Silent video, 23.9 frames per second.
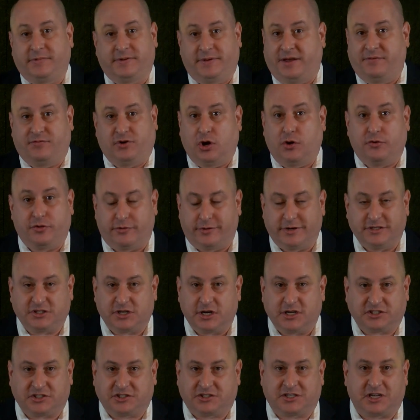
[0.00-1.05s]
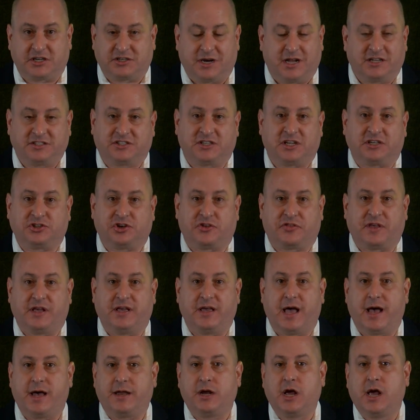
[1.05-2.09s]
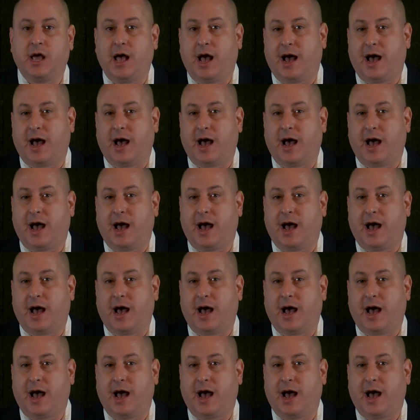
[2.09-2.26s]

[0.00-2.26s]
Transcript: even though there is not such a thing yet.